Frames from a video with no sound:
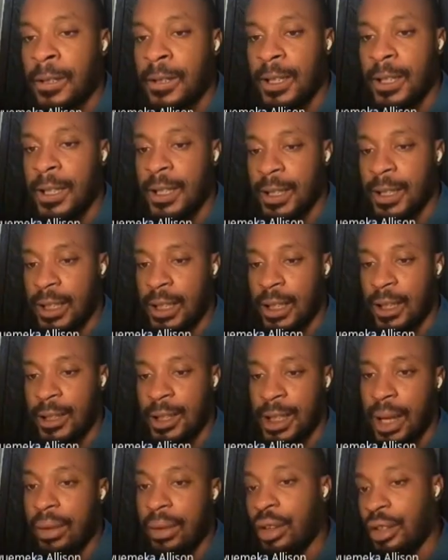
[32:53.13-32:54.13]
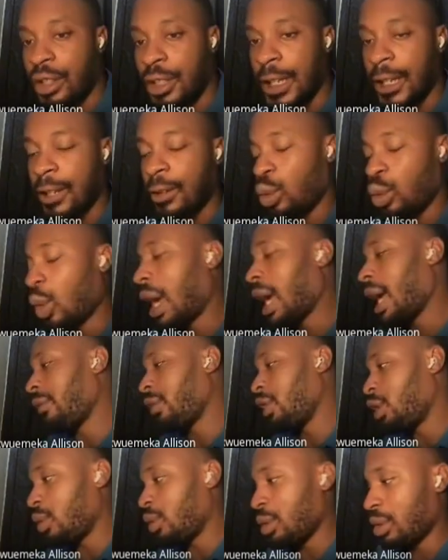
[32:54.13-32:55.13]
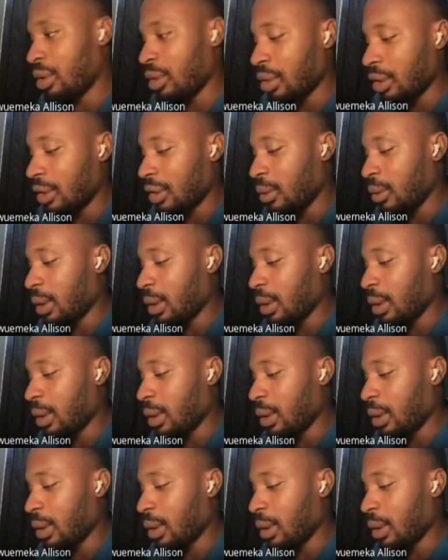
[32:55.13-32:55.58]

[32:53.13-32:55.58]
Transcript: The server will check, do I have this resource?